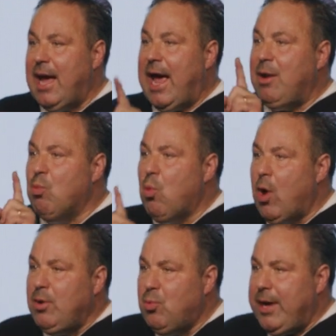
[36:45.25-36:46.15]
and
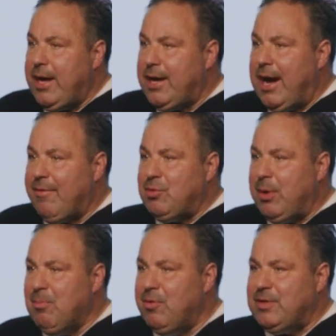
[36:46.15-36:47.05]
one week after we
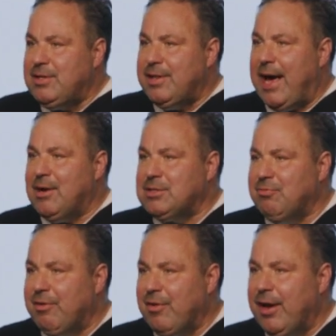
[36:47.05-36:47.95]
moved into the house in
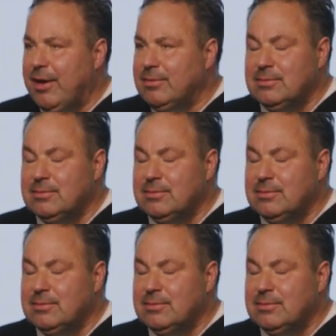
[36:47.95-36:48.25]
Riverhead.